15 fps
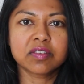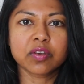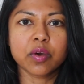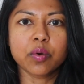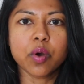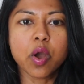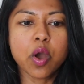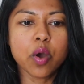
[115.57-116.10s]

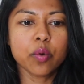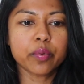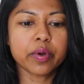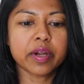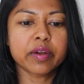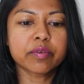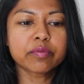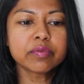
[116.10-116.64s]
So,
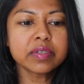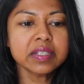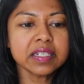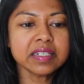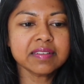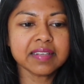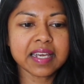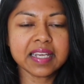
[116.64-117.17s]
we're
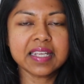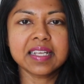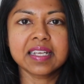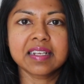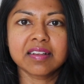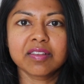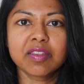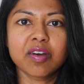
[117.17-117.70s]
really taking
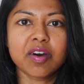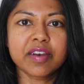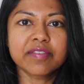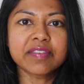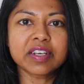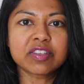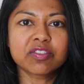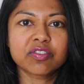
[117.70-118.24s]
in a lot of
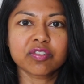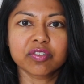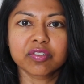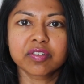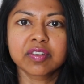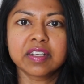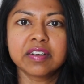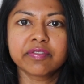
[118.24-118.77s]

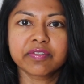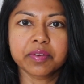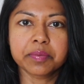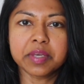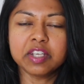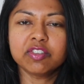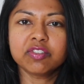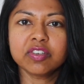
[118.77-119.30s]
external
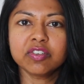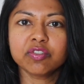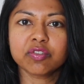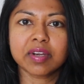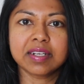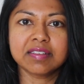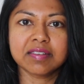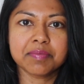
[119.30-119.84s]
information,
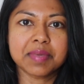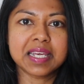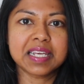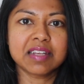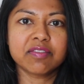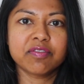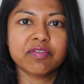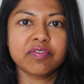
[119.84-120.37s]
trying to make
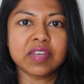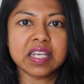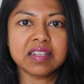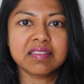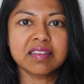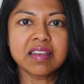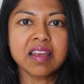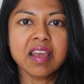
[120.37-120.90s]
it
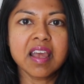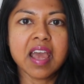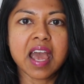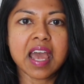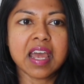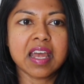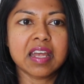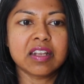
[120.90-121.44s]
fit.
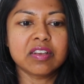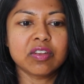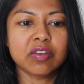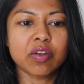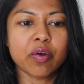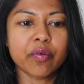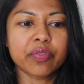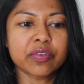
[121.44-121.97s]
And, you
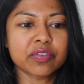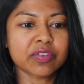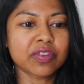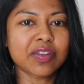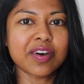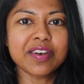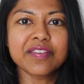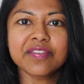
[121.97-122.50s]
know, there's a
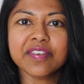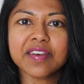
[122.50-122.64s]
lot of